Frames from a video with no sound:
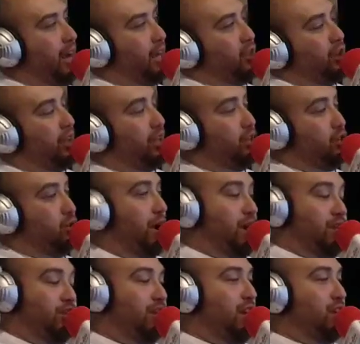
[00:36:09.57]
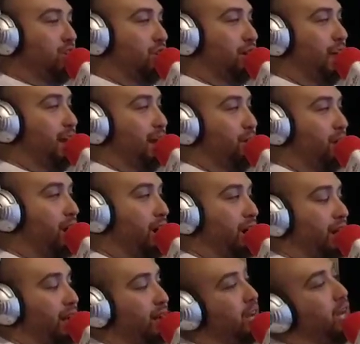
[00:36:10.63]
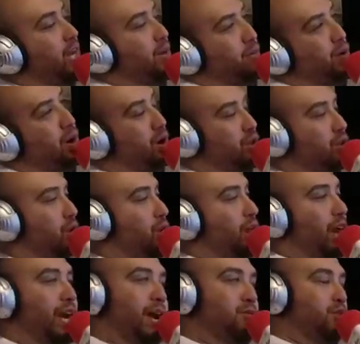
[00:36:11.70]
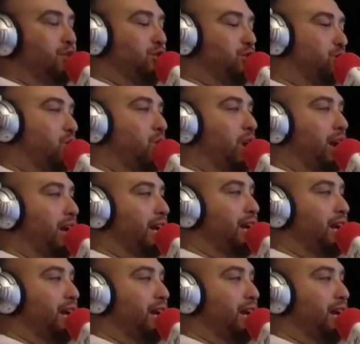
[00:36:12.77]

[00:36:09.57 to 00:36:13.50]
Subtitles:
look at this transgender kid I'm hugging, but also like I'm destroying